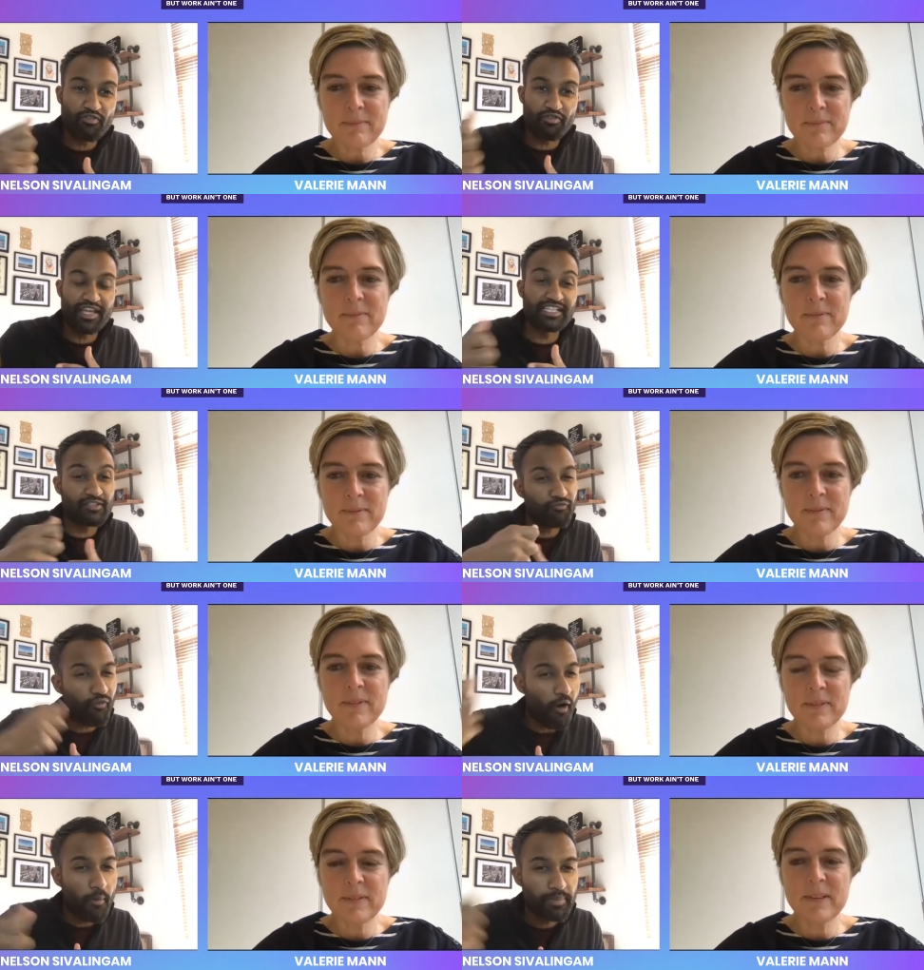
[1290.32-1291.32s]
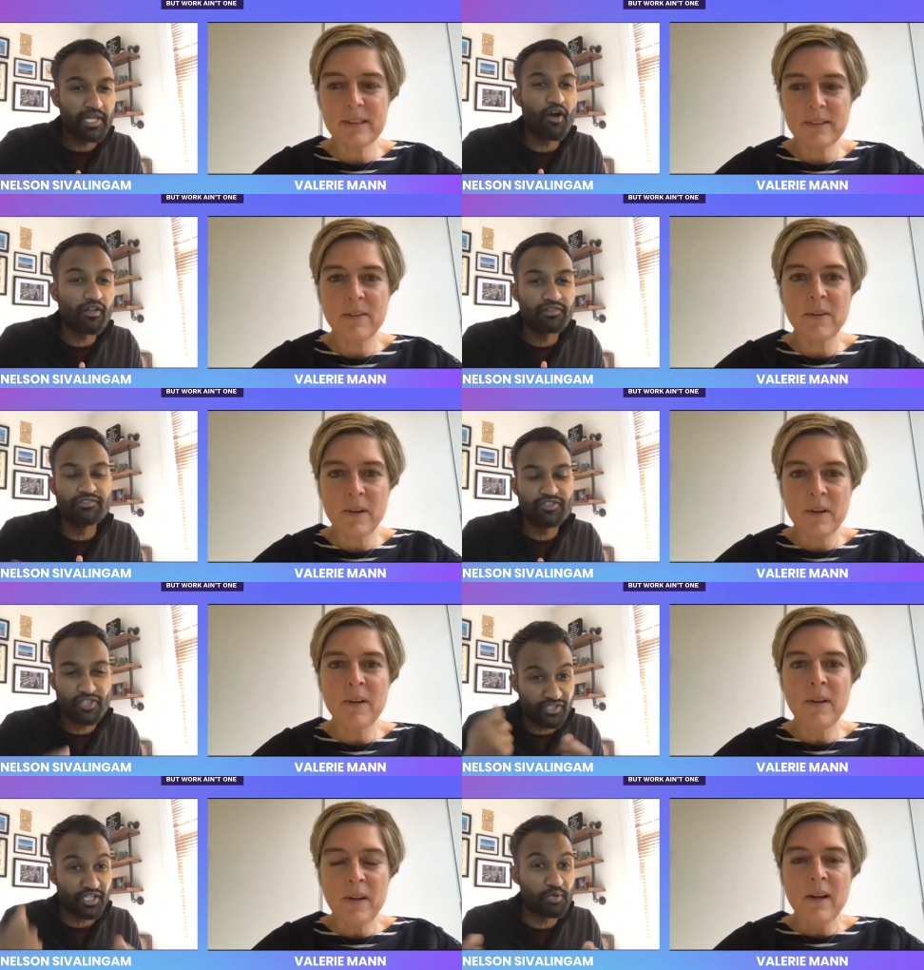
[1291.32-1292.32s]
Speaker 1: the things far beyond
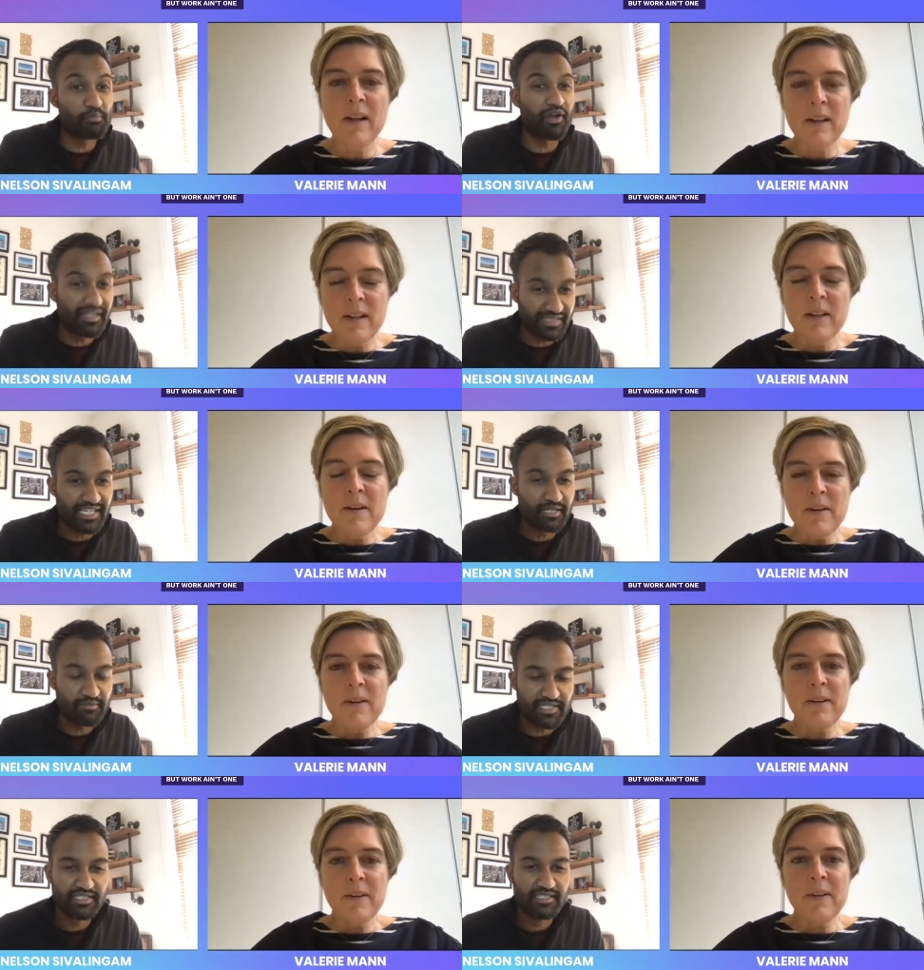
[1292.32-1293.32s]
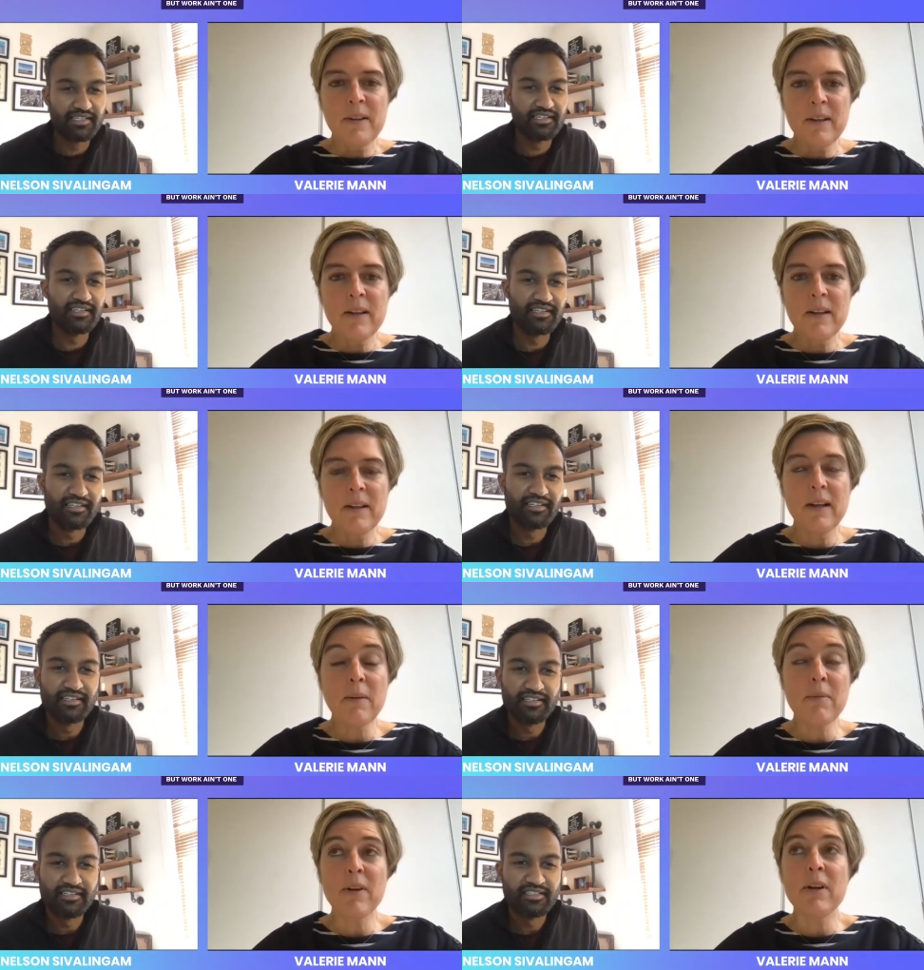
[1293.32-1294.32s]
just the compliance element?
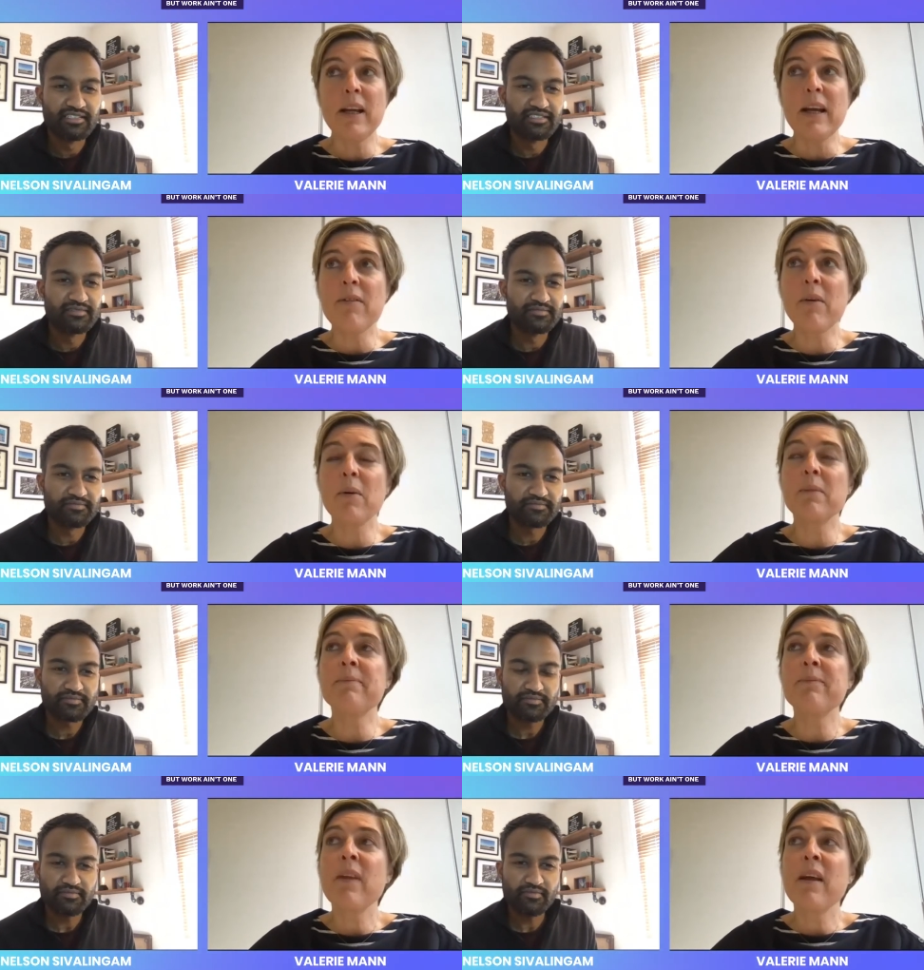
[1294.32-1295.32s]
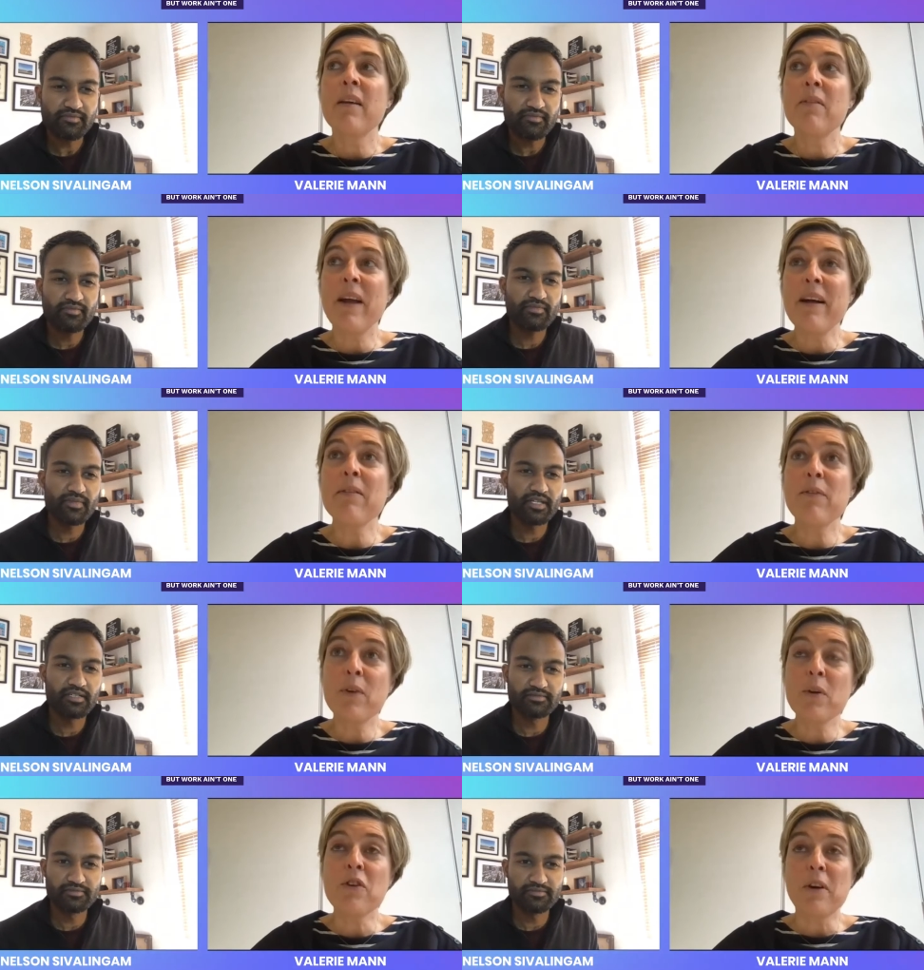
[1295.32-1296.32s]
Speaker 2: Absolutely. So, um, so that's the
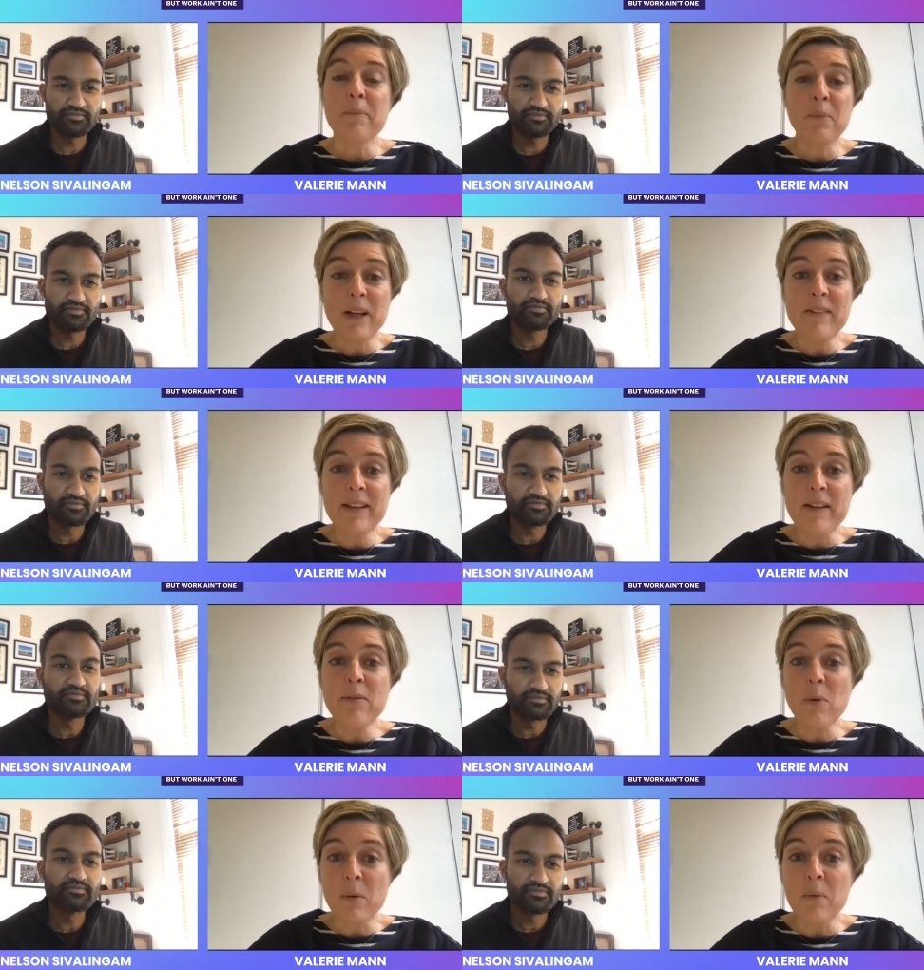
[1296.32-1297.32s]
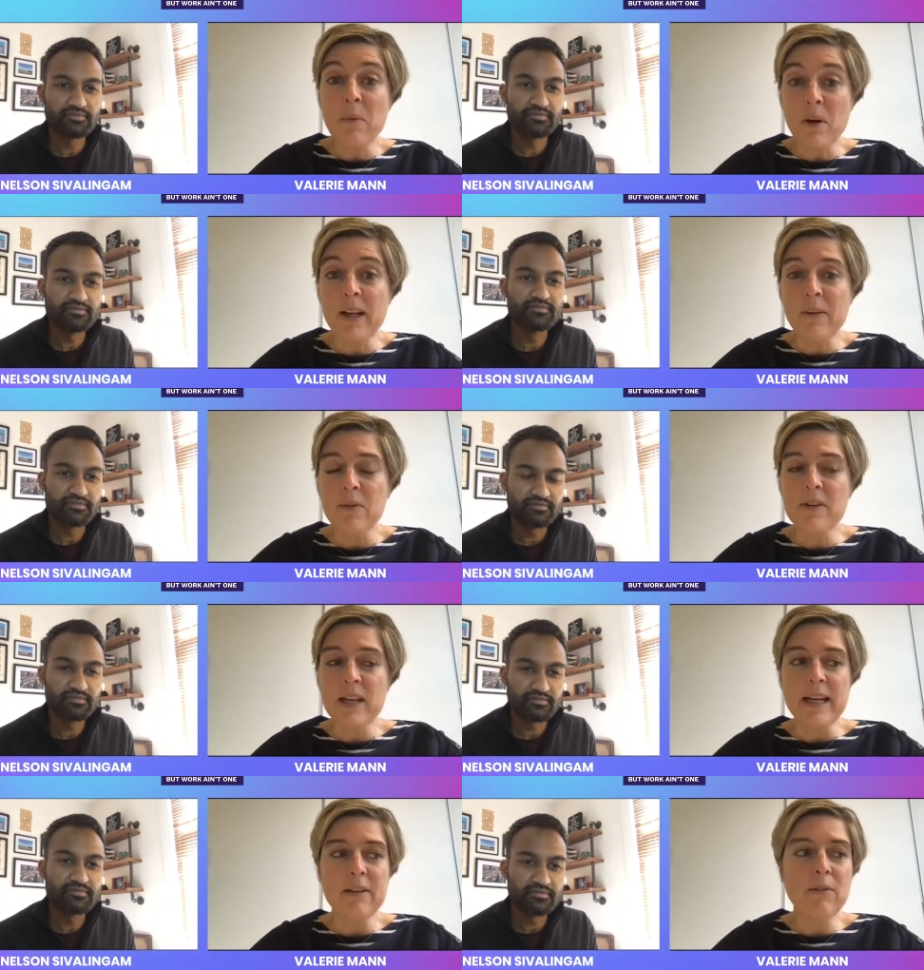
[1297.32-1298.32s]
future, right? And that's what we're working on
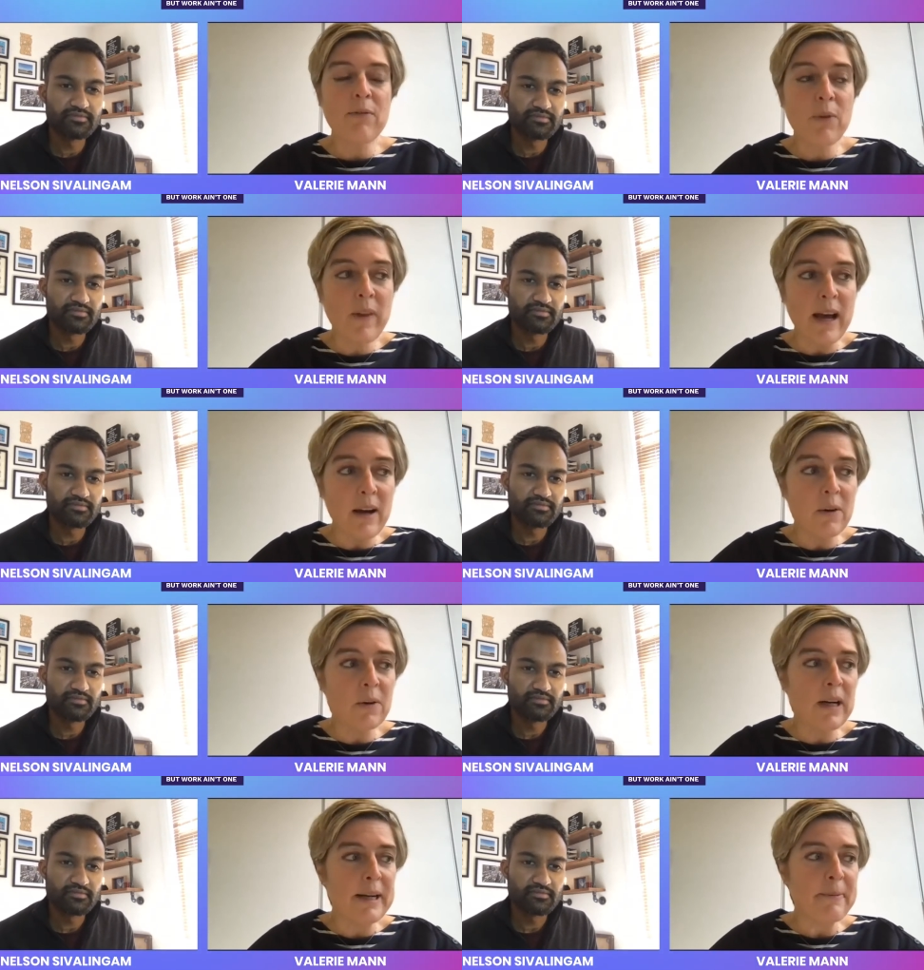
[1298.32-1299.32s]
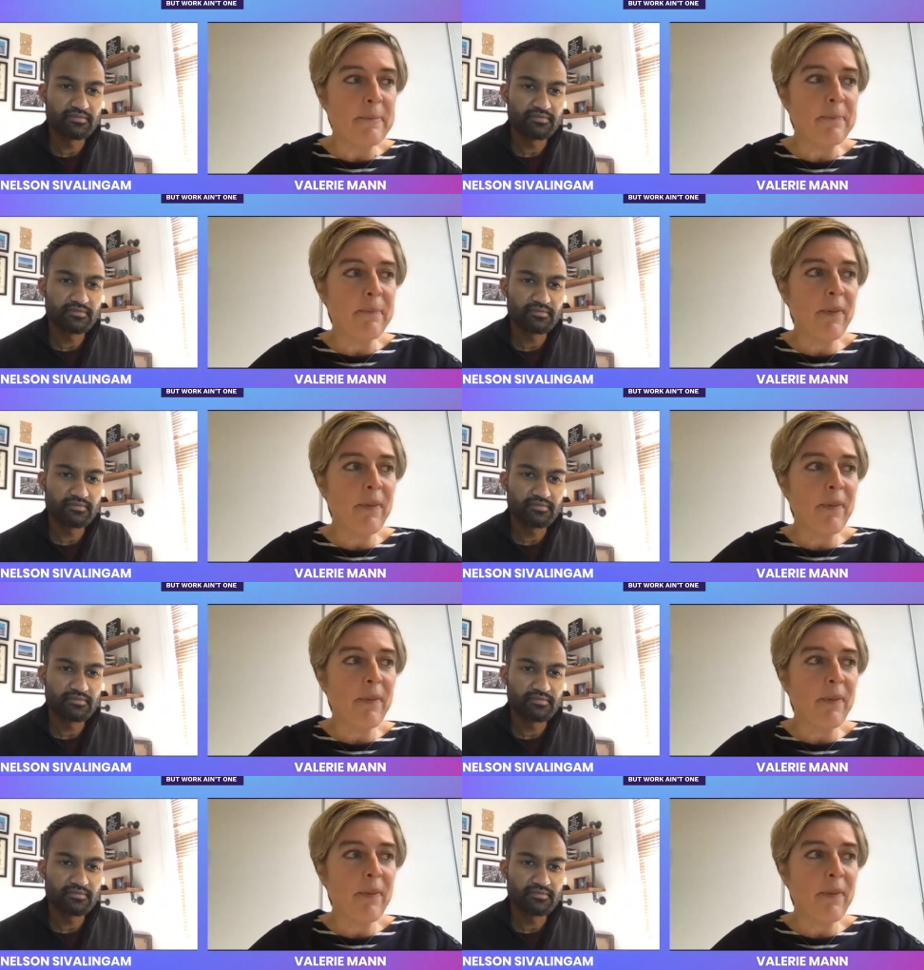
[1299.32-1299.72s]
today. For now, um,